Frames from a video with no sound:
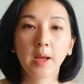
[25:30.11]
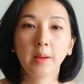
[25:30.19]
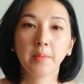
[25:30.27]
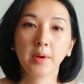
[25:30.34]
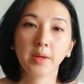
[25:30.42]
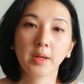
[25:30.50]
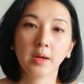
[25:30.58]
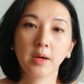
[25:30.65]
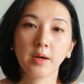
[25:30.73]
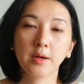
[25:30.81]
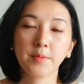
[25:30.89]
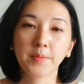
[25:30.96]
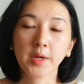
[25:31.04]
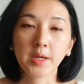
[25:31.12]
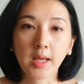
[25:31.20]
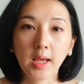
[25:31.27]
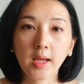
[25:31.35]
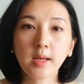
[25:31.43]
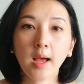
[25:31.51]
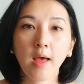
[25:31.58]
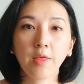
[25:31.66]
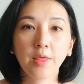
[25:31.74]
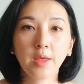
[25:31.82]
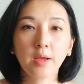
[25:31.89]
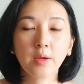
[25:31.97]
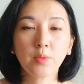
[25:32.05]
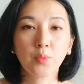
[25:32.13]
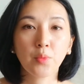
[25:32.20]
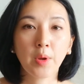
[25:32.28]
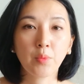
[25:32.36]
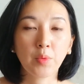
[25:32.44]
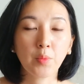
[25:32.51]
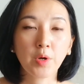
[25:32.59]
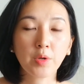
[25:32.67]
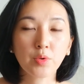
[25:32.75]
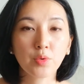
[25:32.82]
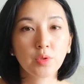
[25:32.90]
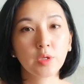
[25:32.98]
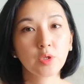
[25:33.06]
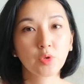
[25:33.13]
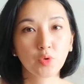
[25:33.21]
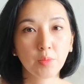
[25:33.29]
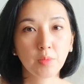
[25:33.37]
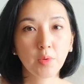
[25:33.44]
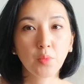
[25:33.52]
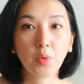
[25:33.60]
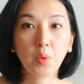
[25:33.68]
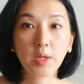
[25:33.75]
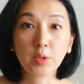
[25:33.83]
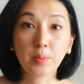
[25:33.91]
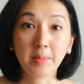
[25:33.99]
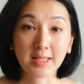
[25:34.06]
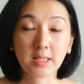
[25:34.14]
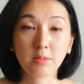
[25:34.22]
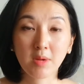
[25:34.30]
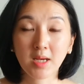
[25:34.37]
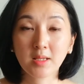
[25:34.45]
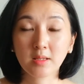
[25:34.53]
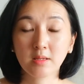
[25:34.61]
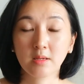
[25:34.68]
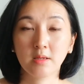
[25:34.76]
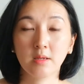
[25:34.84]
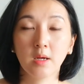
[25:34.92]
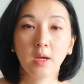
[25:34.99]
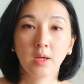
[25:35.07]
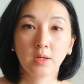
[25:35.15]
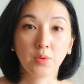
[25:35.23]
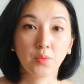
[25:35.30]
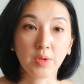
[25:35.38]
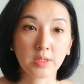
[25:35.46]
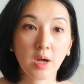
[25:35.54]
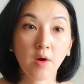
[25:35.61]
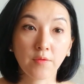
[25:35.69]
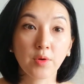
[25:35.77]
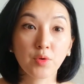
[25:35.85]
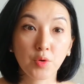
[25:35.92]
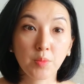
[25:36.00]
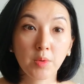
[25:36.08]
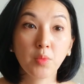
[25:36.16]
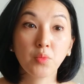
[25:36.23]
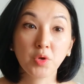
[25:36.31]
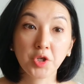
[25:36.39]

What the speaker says: But again, I think when we want to do this treatment, we want to maximize the result of the treatment, which